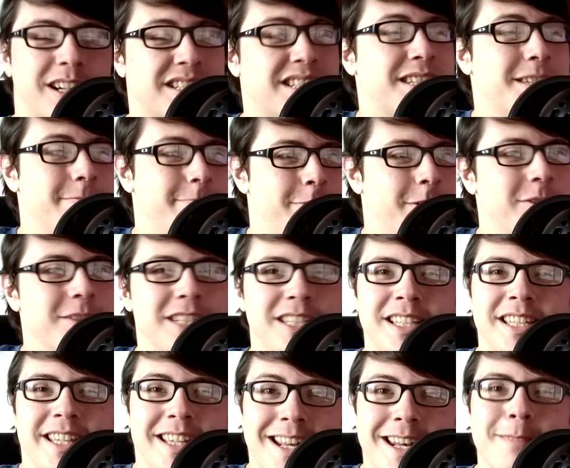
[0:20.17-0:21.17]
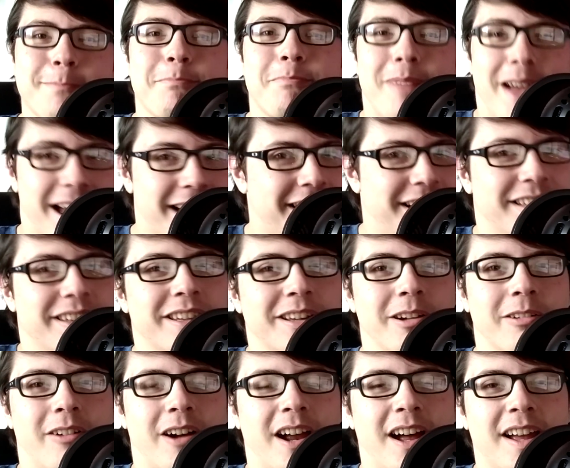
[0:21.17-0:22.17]
supposedly getting back on the
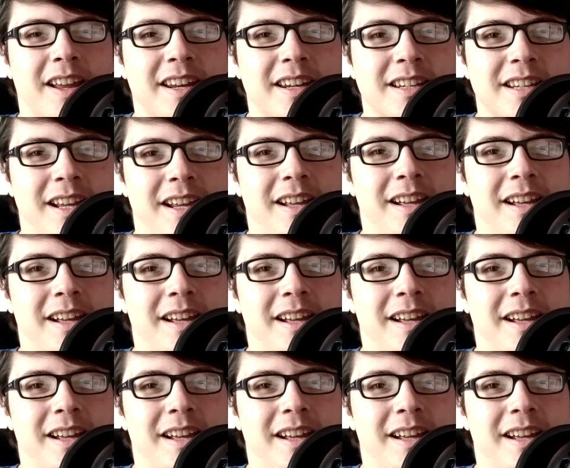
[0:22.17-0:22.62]
grind